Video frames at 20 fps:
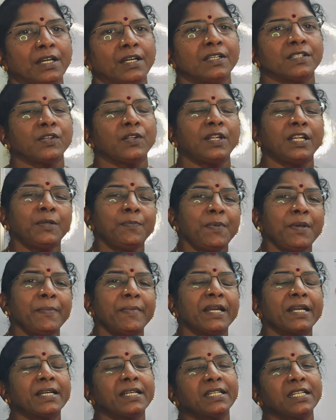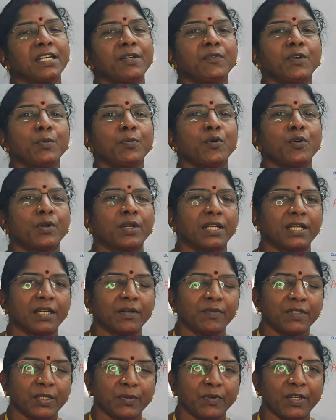So let me make it even more
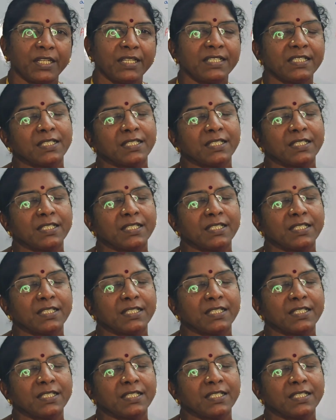clear with a very